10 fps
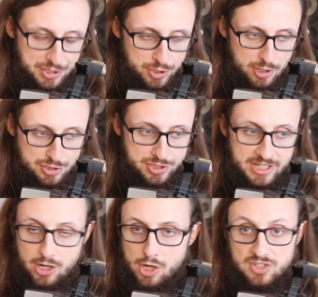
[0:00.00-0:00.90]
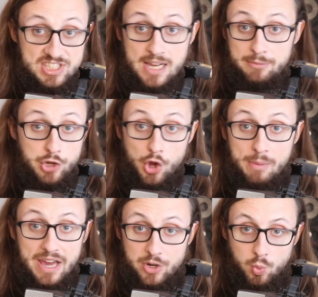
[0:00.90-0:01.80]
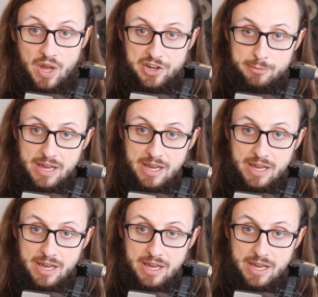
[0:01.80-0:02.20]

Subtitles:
sure to alternate all the time, no matter what,